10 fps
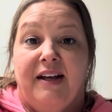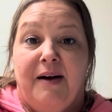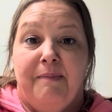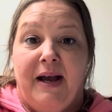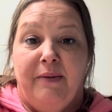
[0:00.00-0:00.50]

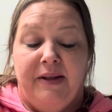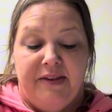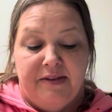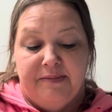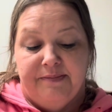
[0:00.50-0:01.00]
by with
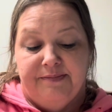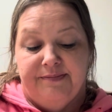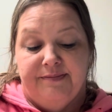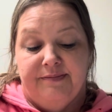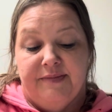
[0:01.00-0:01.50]

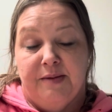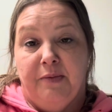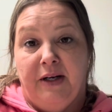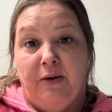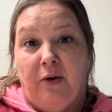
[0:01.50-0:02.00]
some
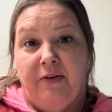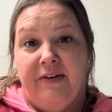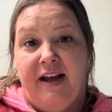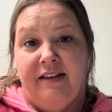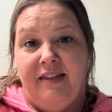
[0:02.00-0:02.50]
pretty
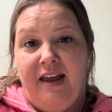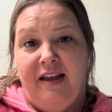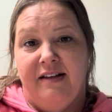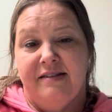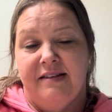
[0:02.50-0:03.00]
horrifying
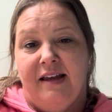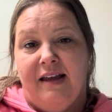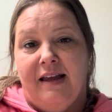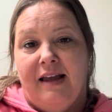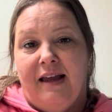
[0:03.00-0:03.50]
things,
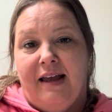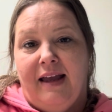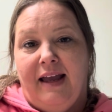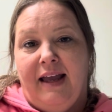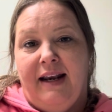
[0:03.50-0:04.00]

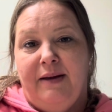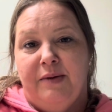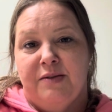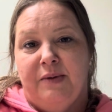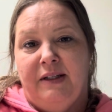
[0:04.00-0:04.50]
and it
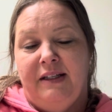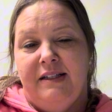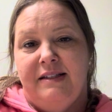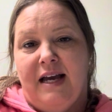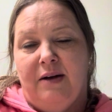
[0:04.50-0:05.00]
was really
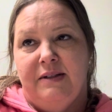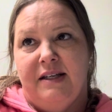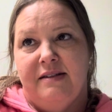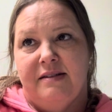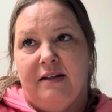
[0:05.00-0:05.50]
down to
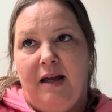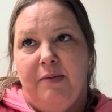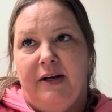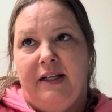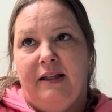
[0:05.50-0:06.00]
his
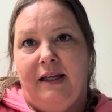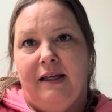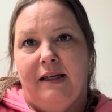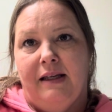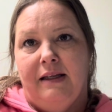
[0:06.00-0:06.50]
celebrity.
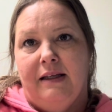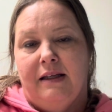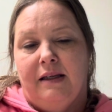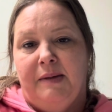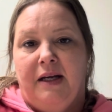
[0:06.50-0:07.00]

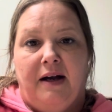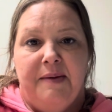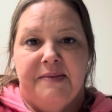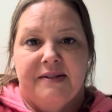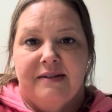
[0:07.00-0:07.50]

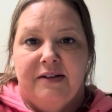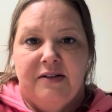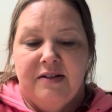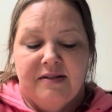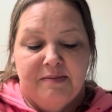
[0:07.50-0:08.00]
Cops, they're
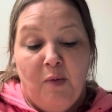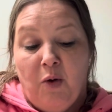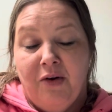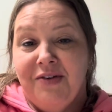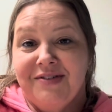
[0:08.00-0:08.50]
just
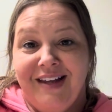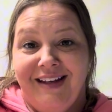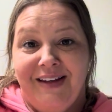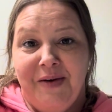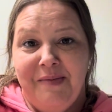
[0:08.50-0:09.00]
mortals
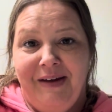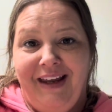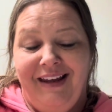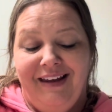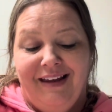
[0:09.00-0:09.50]
like you and
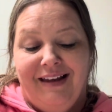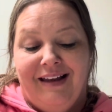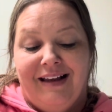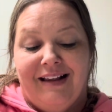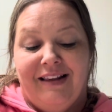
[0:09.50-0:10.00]
me.
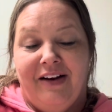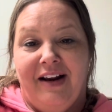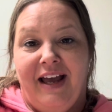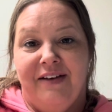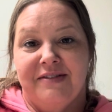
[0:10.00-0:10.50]
They're
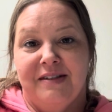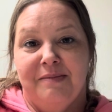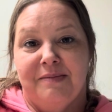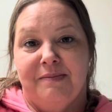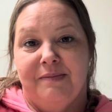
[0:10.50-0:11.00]
gonna have
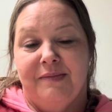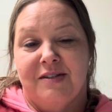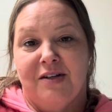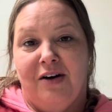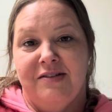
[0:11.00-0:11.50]
some
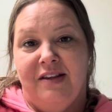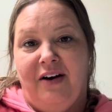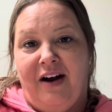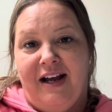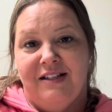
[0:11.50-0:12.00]
stars in
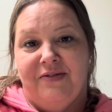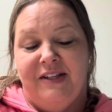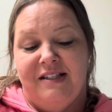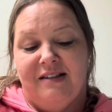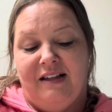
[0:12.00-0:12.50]
their eyes for
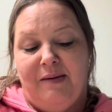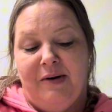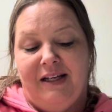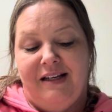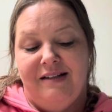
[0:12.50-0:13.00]
these
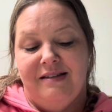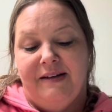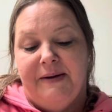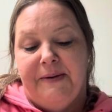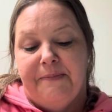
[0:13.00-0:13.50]
celebrities,
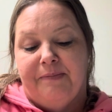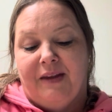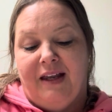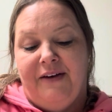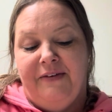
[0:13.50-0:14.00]

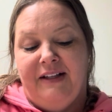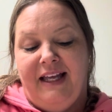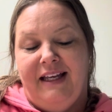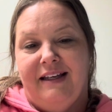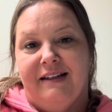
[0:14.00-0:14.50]
and I feel
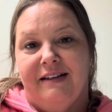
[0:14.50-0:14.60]
like